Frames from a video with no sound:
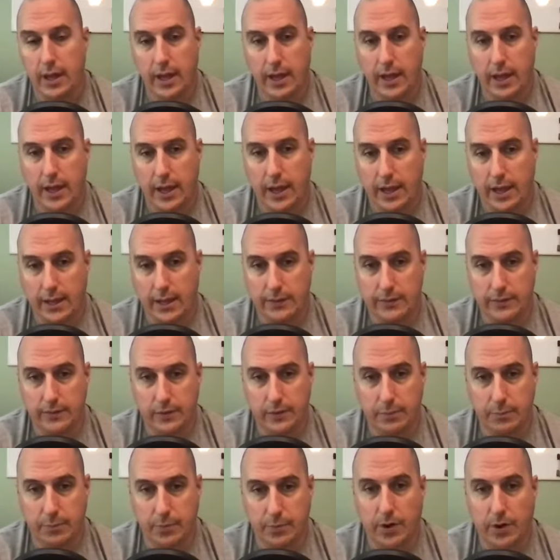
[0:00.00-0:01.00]
And
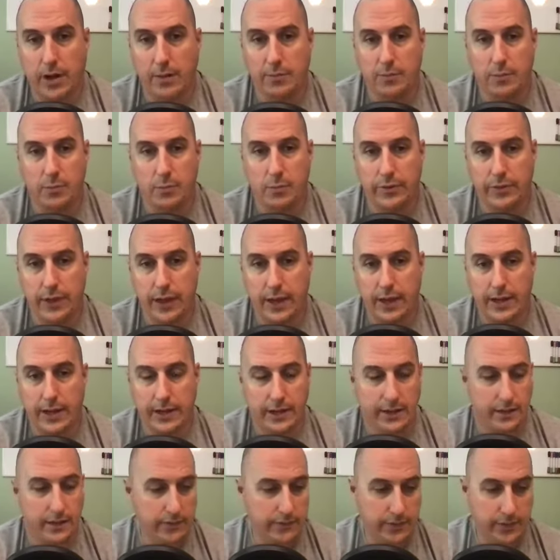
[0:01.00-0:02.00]
the problem with that
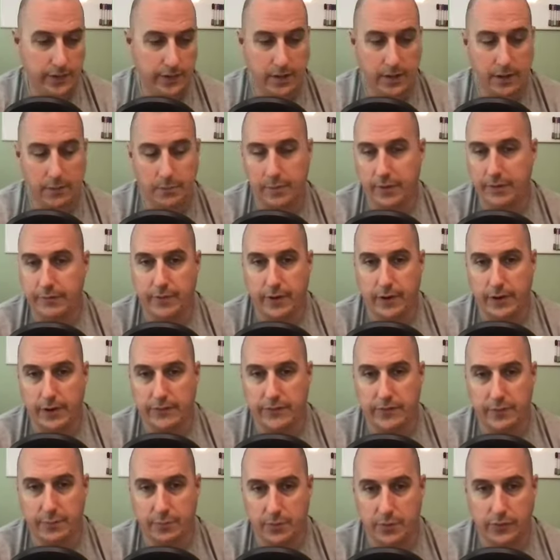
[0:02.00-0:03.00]
is it could be very
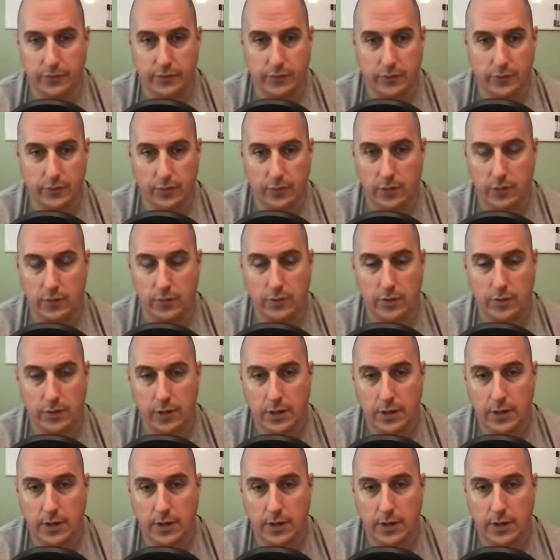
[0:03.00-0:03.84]
similar to